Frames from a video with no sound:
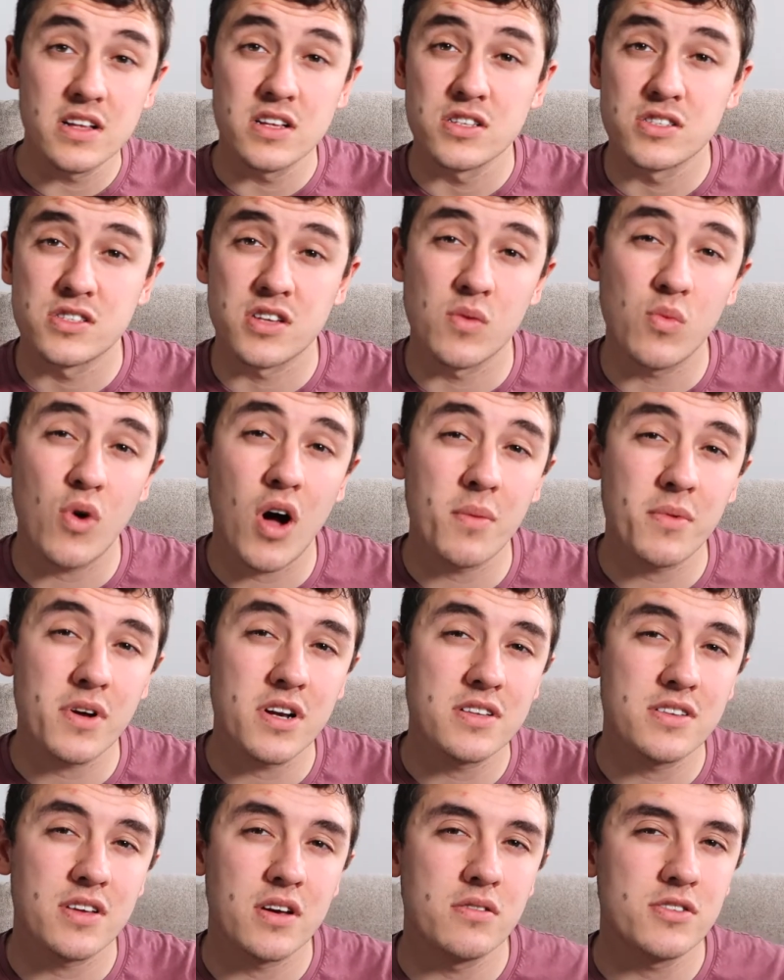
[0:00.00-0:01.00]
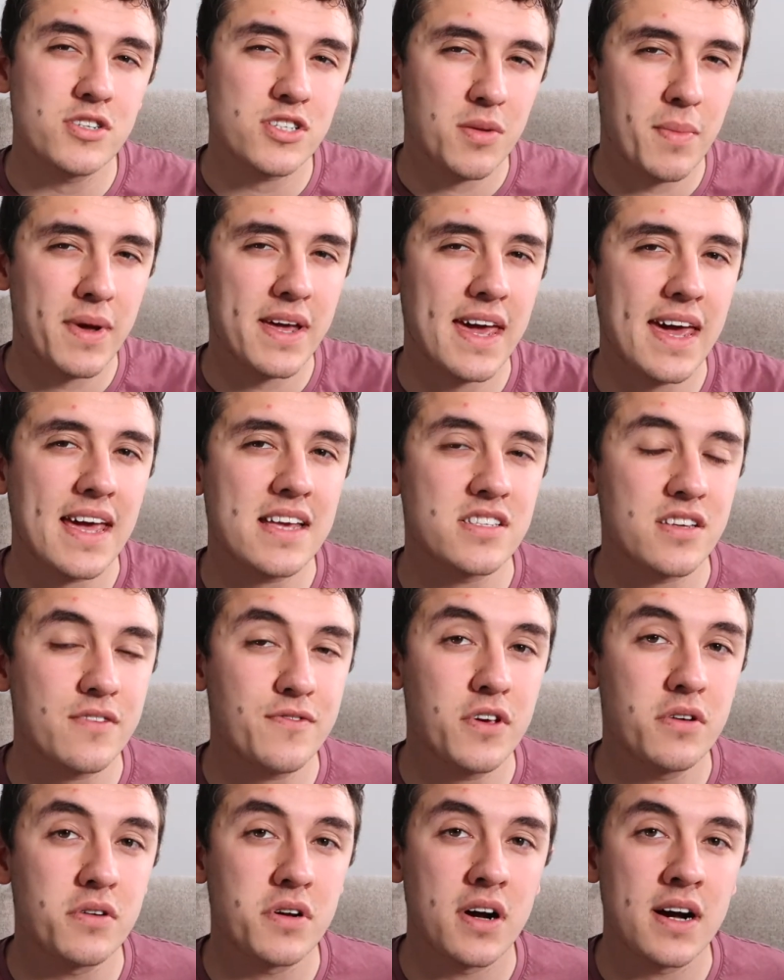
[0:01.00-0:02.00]
So what I'm going to do, just to make it easy for
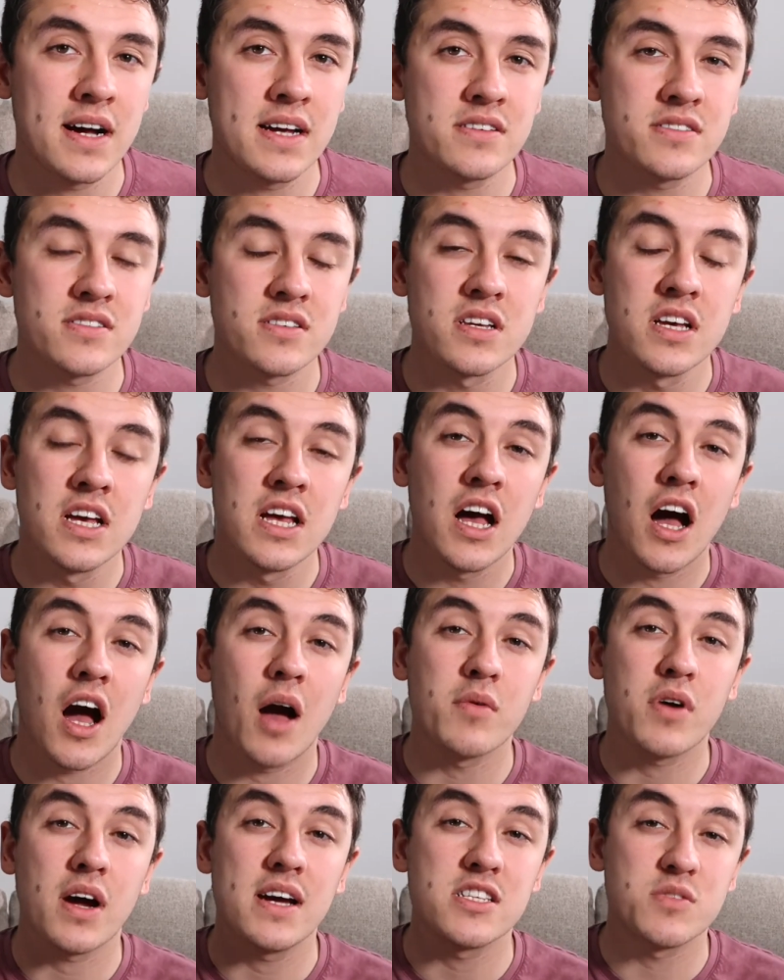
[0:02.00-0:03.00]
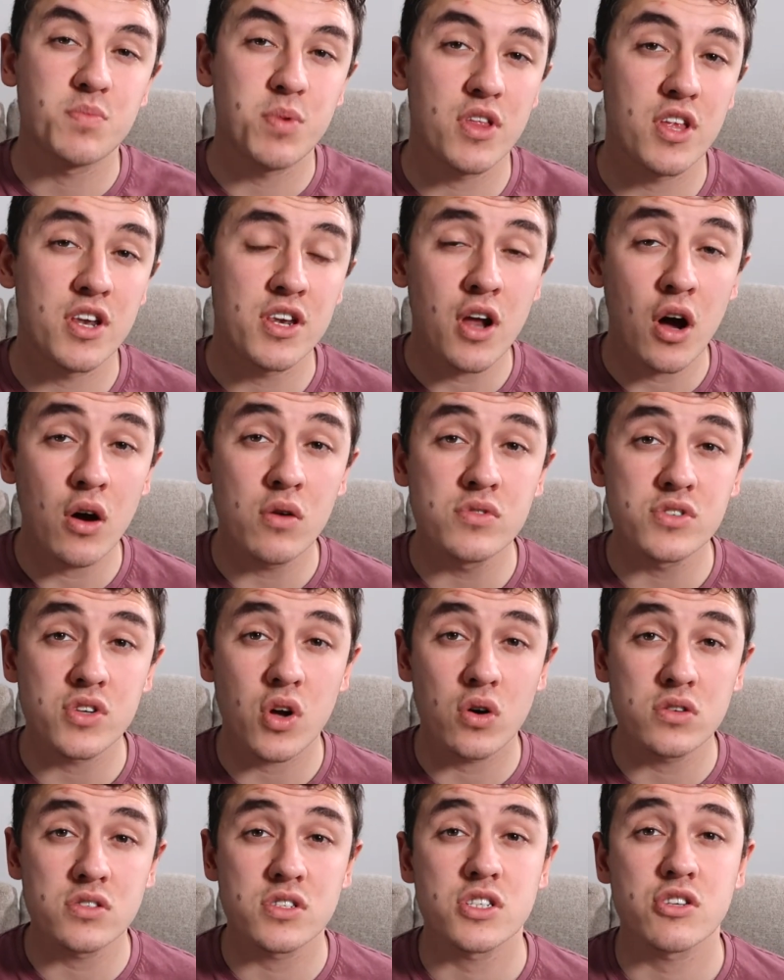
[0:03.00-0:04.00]
you guys, I'm going to put the notes
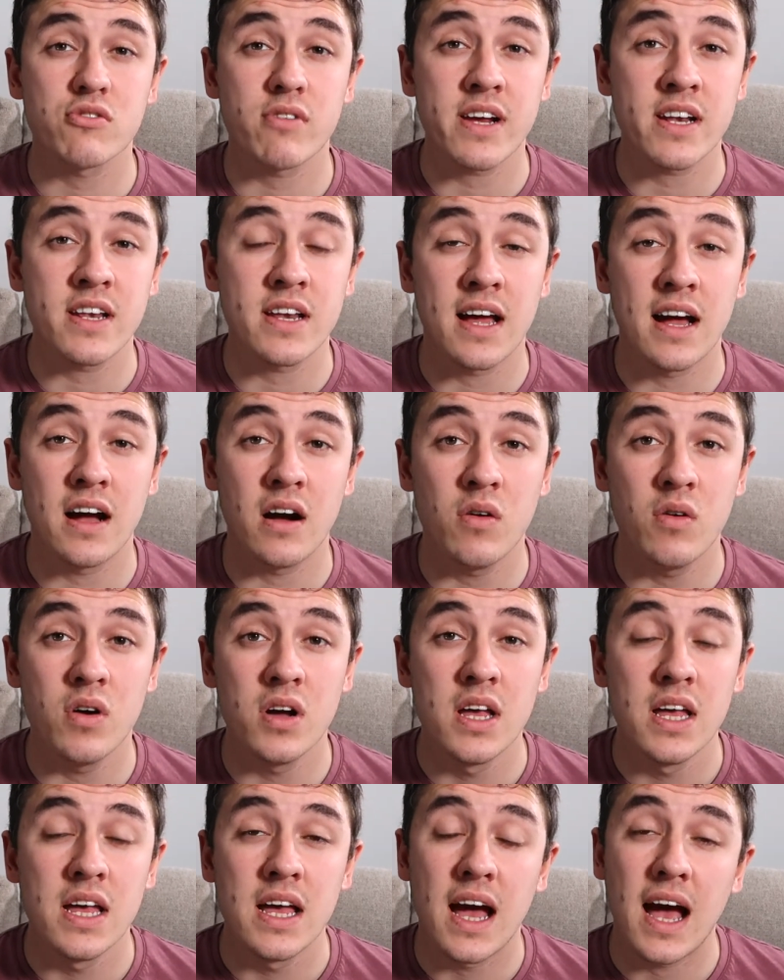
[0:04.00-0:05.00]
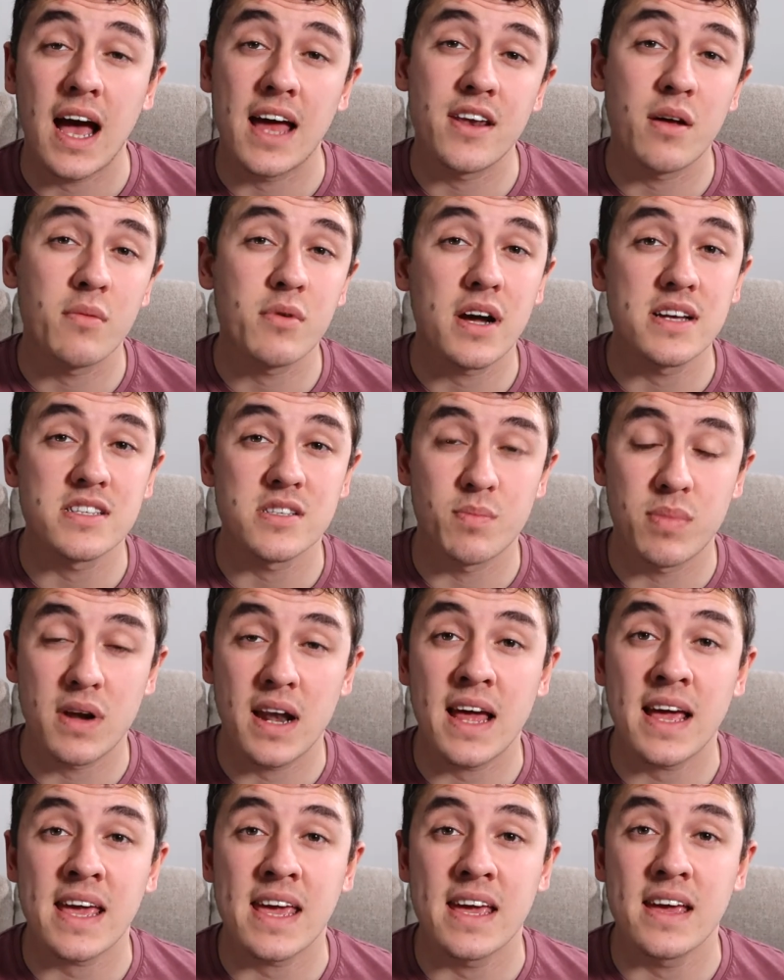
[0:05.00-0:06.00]
on screen now and I'm going to
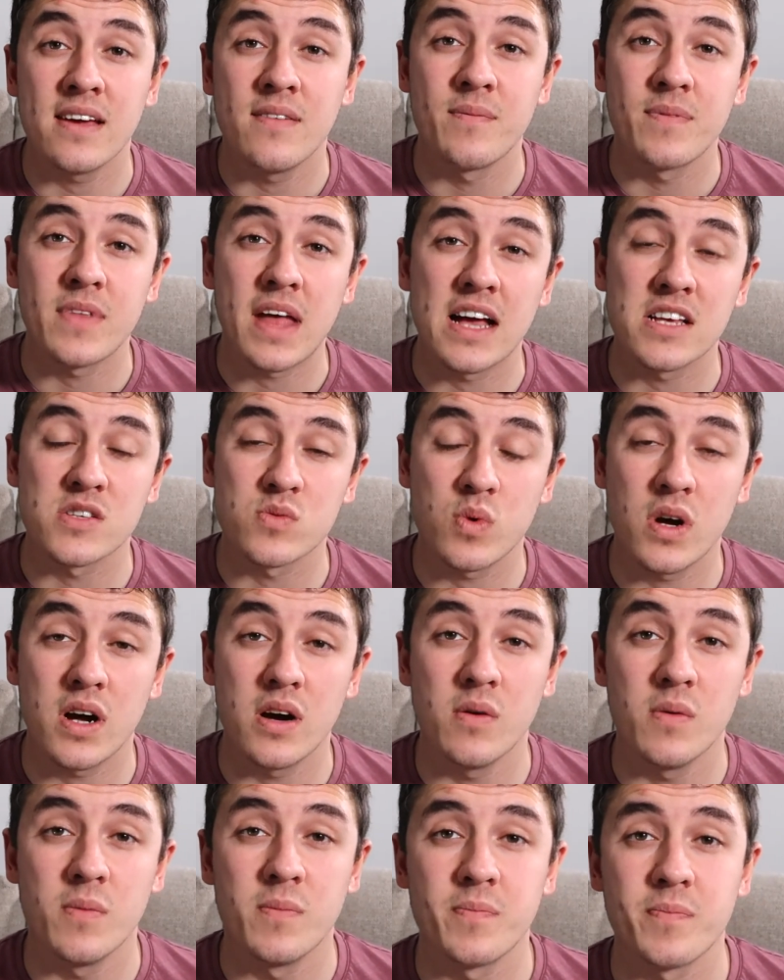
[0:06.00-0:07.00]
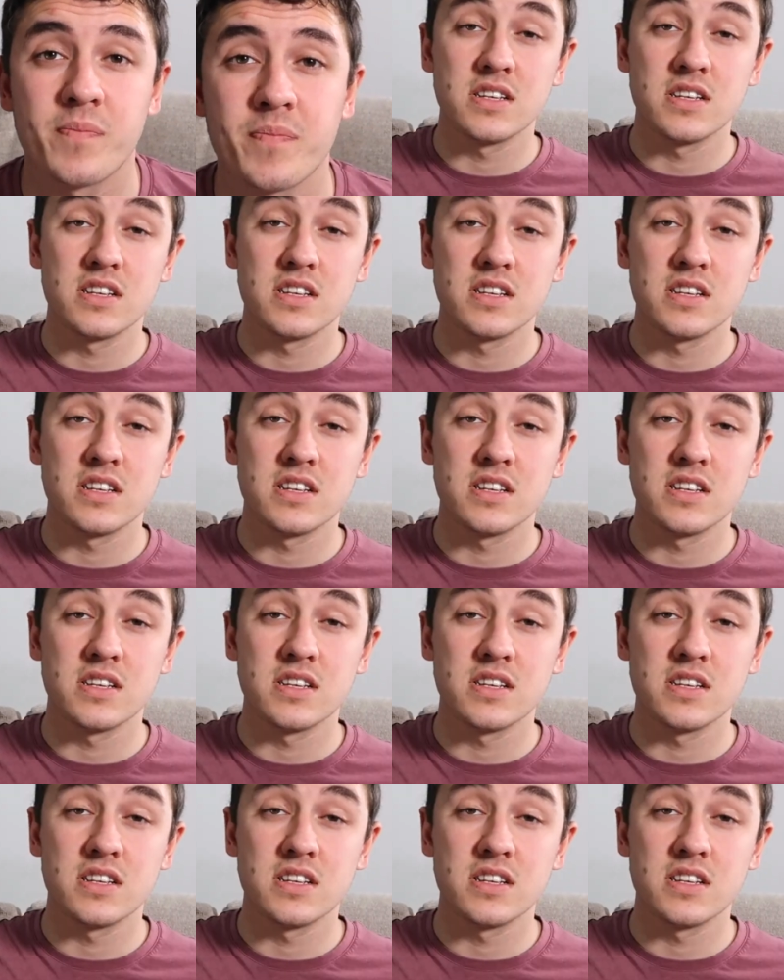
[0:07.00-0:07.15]
play it as well.